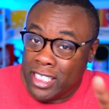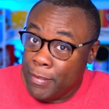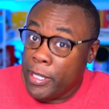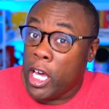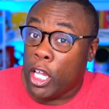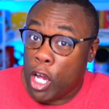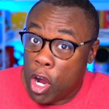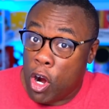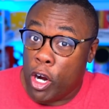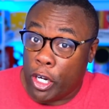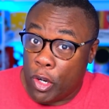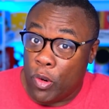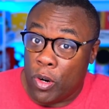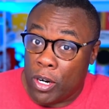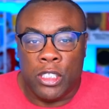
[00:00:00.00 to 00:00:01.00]
Some of y'all are
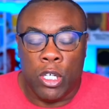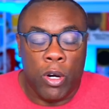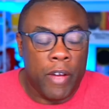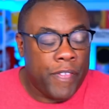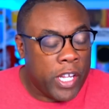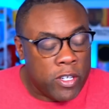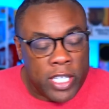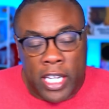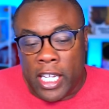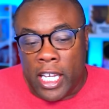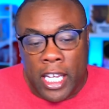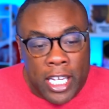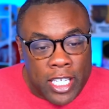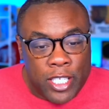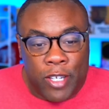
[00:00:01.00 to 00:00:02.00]
hardcore. So if there's any
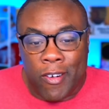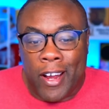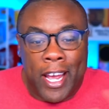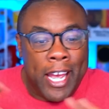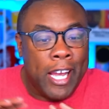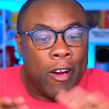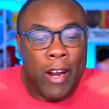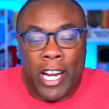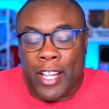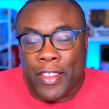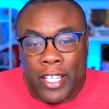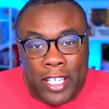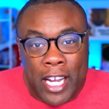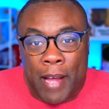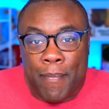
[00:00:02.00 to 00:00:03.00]
Easter egg or
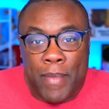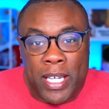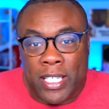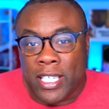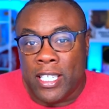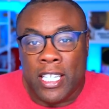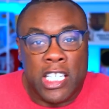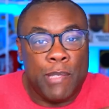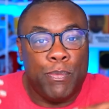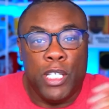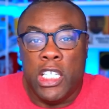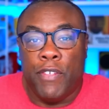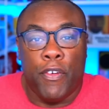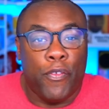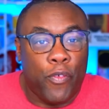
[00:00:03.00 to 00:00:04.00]
anything that I missed in this,
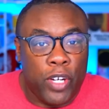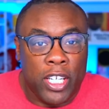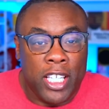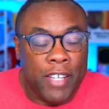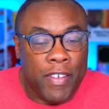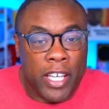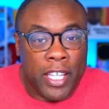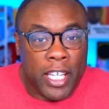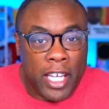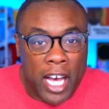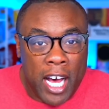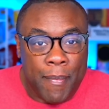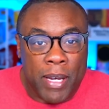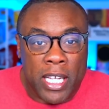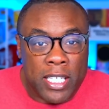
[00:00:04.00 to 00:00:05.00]
please feel free to leave it in the
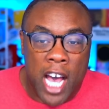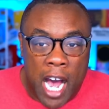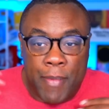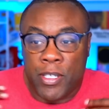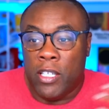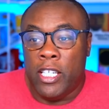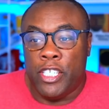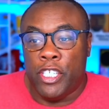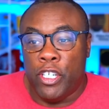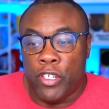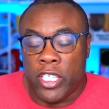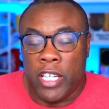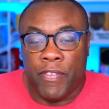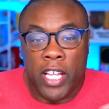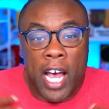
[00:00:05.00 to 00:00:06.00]
comments. I'm just gonna let you know the
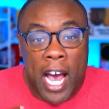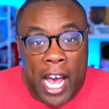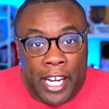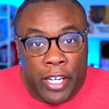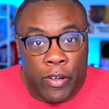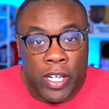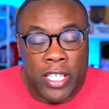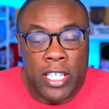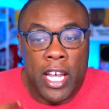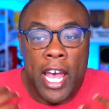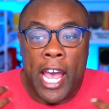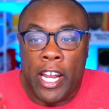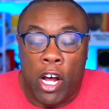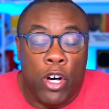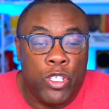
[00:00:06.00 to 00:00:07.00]
stuff that I noticed
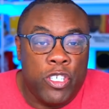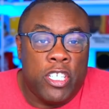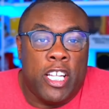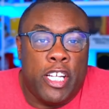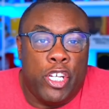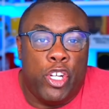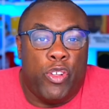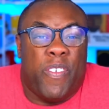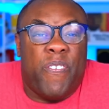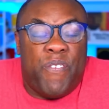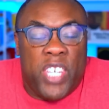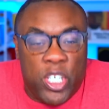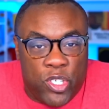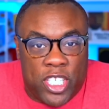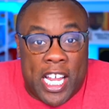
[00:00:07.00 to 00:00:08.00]
and also just let you know the
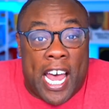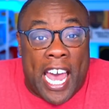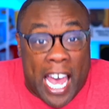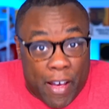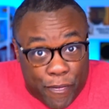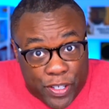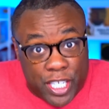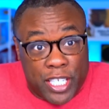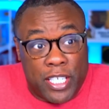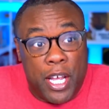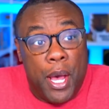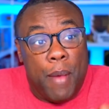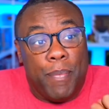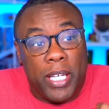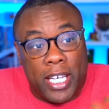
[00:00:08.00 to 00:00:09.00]
feels that I have for this
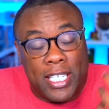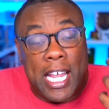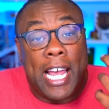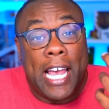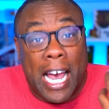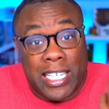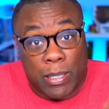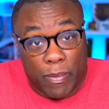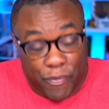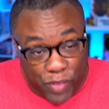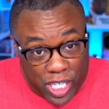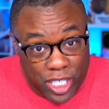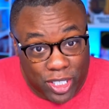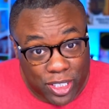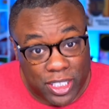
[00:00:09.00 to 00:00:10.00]
because I got some
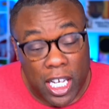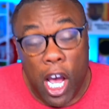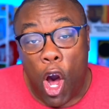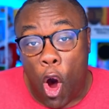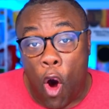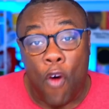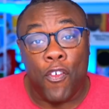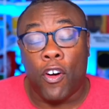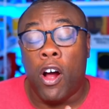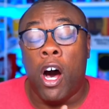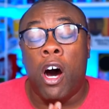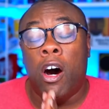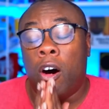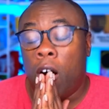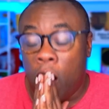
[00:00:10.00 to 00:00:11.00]
feels.
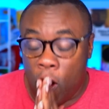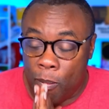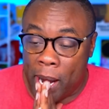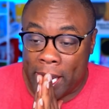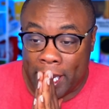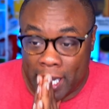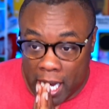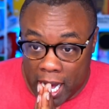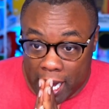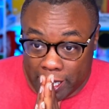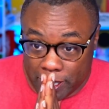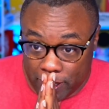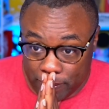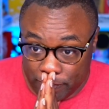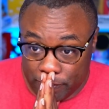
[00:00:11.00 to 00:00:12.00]
Overall, oh my gosh.